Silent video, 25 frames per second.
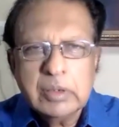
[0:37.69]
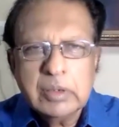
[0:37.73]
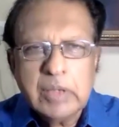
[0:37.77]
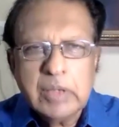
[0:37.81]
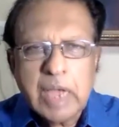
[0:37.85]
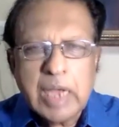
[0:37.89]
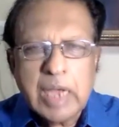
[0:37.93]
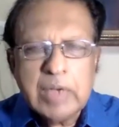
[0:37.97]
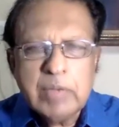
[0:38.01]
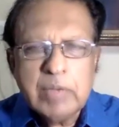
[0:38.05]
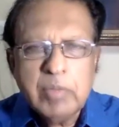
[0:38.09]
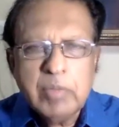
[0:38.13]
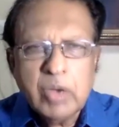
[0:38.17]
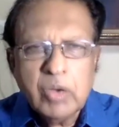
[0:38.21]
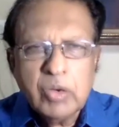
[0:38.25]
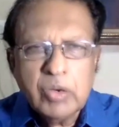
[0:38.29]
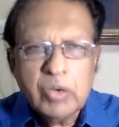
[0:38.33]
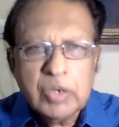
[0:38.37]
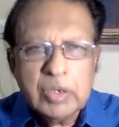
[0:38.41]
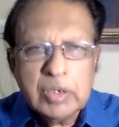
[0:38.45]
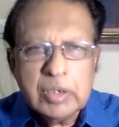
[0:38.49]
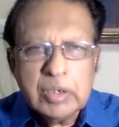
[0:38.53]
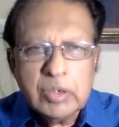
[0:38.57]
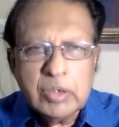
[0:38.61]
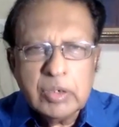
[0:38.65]

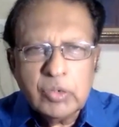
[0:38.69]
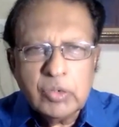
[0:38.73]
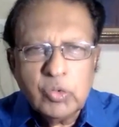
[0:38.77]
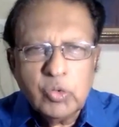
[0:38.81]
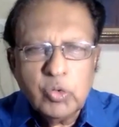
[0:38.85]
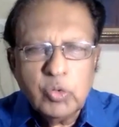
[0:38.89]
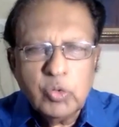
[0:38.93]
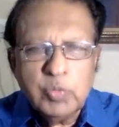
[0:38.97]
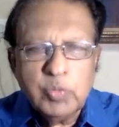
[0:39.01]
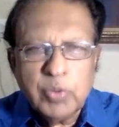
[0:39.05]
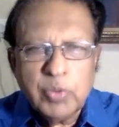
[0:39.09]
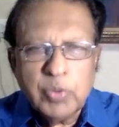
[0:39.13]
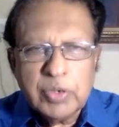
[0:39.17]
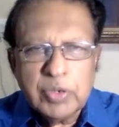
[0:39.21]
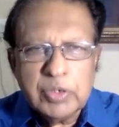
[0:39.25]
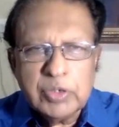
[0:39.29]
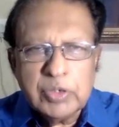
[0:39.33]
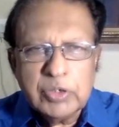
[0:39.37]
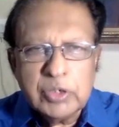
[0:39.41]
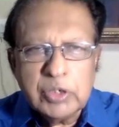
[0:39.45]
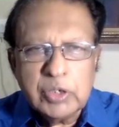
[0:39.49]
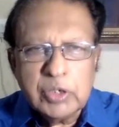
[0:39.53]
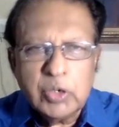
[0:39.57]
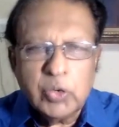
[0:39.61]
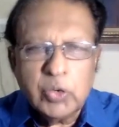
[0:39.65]
Taliban
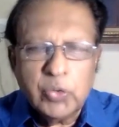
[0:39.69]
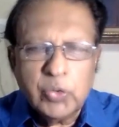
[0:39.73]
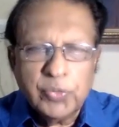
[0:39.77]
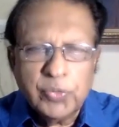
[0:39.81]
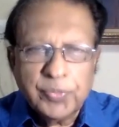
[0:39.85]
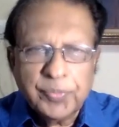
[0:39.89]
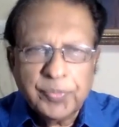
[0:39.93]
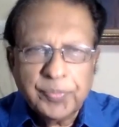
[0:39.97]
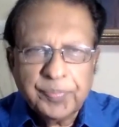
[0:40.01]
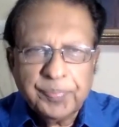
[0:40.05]
2.0,